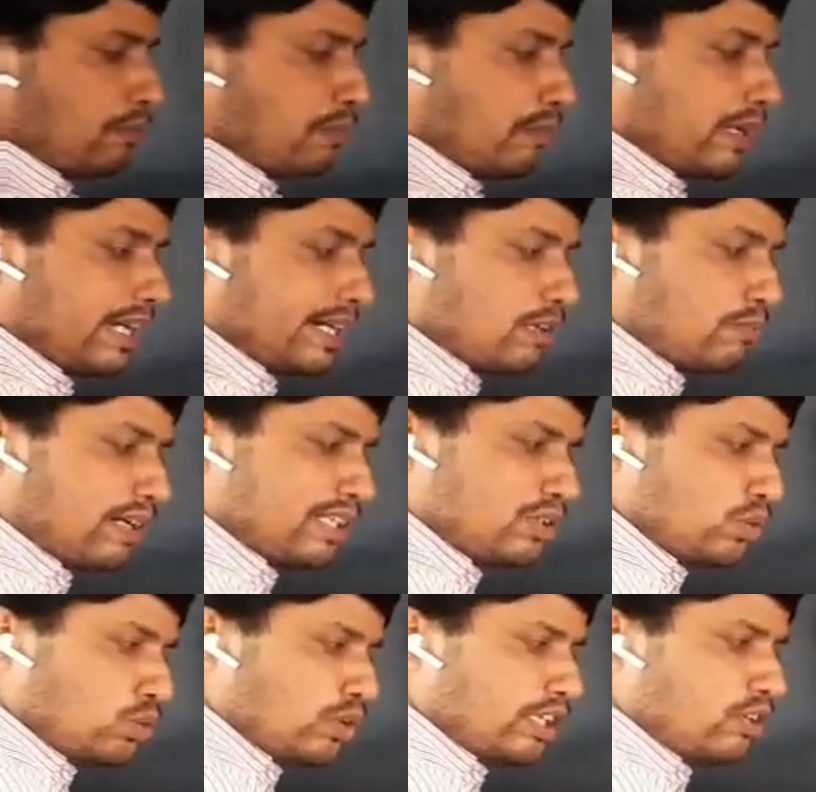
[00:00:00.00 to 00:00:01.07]
made by
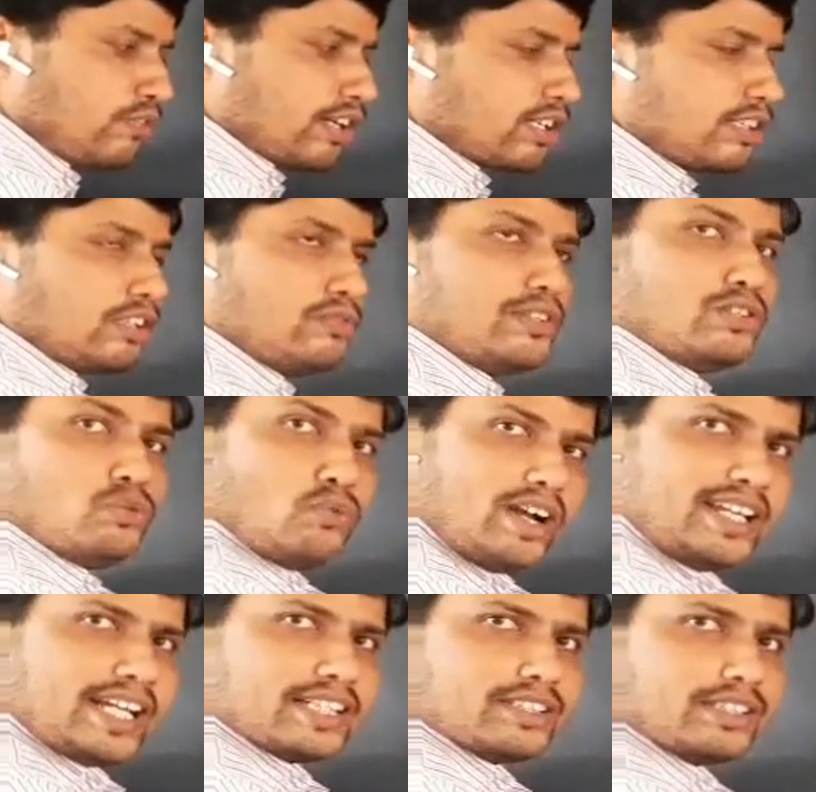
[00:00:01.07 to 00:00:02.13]
OA vector with
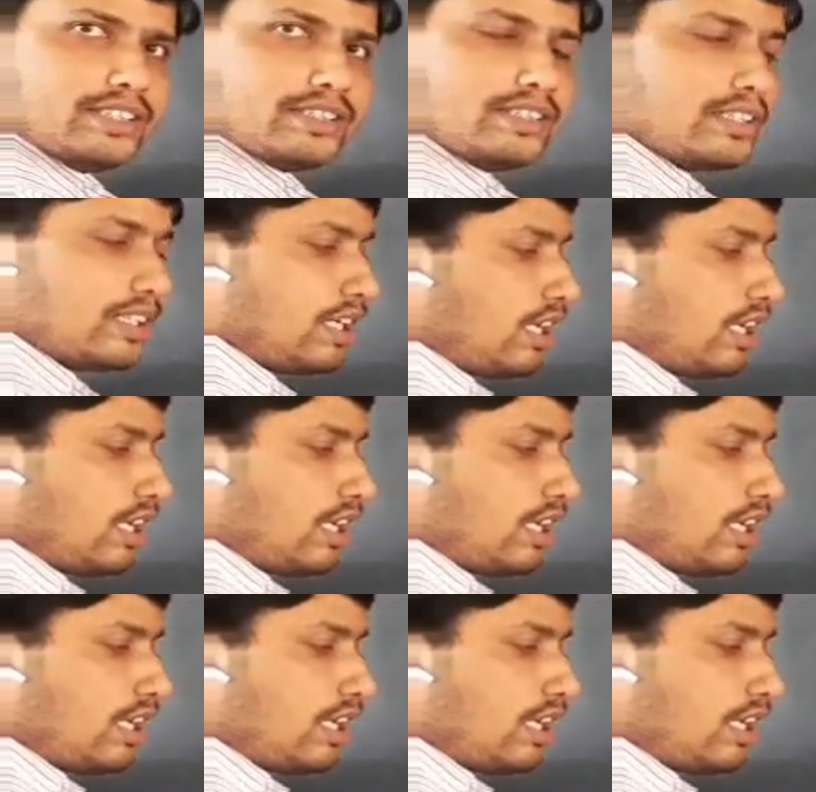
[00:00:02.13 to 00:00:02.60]
y-axis.